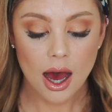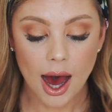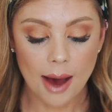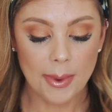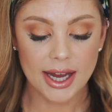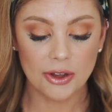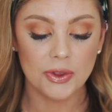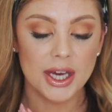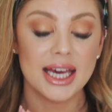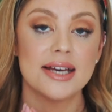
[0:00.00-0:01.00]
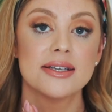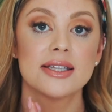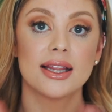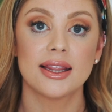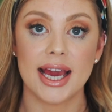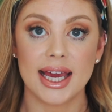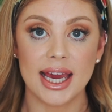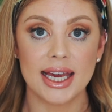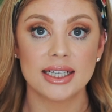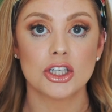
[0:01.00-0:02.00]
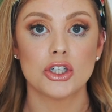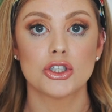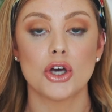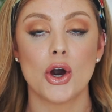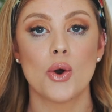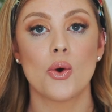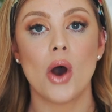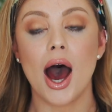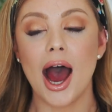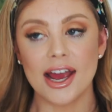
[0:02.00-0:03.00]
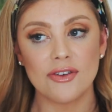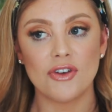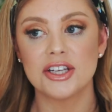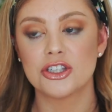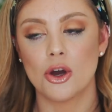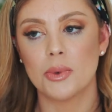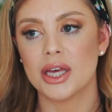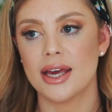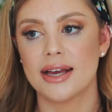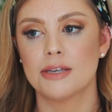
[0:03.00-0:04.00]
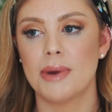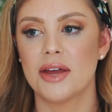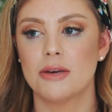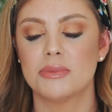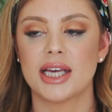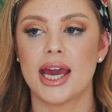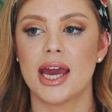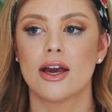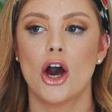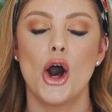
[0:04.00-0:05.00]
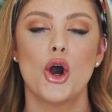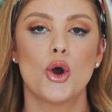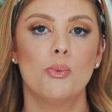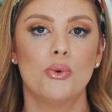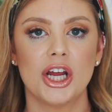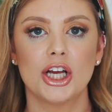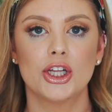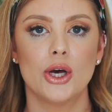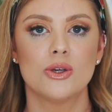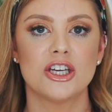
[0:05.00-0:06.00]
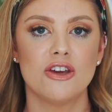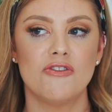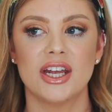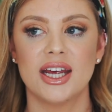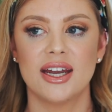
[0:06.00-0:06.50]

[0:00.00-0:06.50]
Um, another thing is leggings. So I've read so many things about them saying, oh, bring clothes that you fit